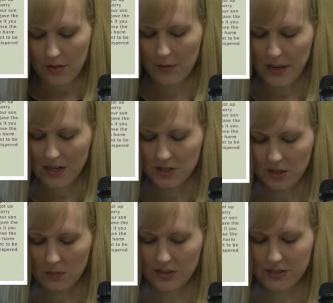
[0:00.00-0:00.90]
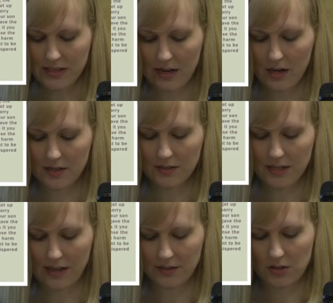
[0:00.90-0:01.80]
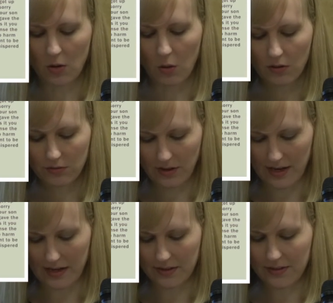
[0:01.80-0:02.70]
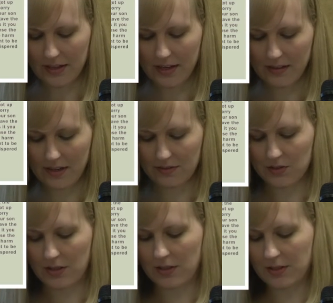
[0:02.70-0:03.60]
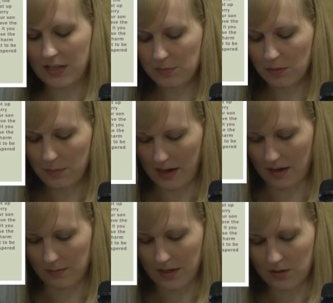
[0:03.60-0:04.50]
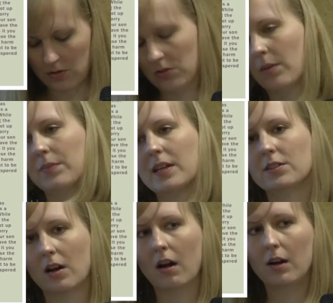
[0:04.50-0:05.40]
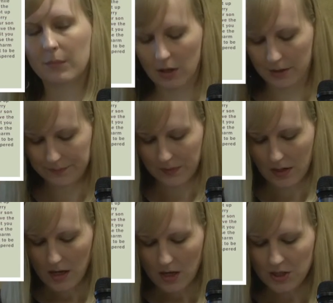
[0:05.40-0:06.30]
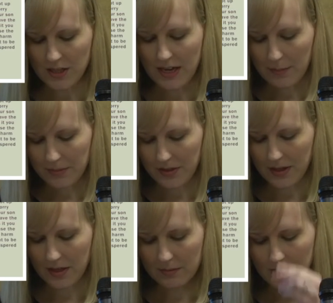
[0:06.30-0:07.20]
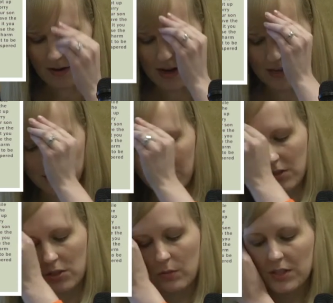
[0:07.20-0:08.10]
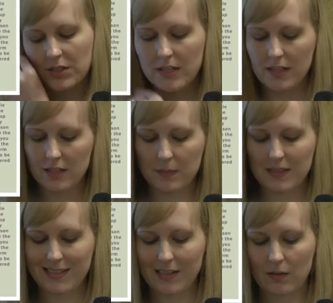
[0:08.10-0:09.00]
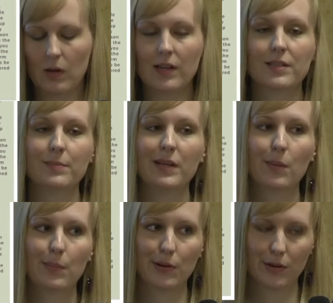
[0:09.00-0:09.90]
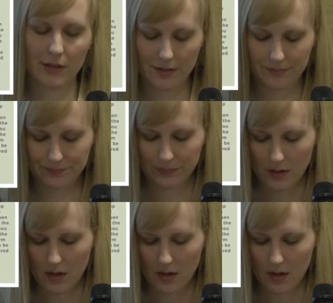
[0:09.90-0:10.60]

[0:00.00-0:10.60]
The patient was scared and tense the whole flight, thinking that this unstable man might do something to harm her. She kept thinking about asking to switch seats, but didn't want to be a burden.